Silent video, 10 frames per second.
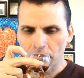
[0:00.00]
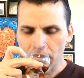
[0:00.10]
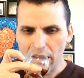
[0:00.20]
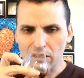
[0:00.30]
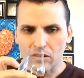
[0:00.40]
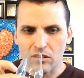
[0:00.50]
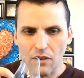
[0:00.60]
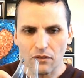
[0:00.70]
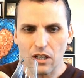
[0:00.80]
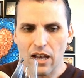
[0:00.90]
That is
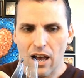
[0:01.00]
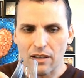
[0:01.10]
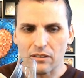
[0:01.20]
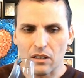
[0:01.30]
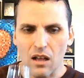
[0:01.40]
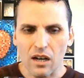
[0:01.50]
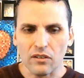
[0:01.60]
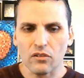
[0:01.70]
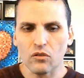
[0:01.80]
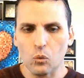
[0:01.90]
definitely has a lot of
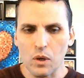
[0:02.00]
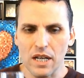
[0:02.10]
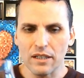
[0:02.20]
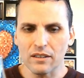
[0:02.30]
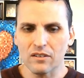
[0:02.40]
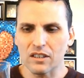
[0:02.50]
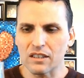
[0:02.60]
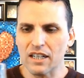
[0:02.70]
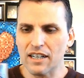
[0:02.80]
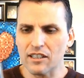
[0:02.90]
sweetness
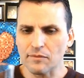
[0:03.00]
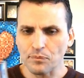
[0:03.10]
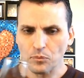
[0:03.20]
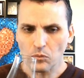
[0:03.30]
in there.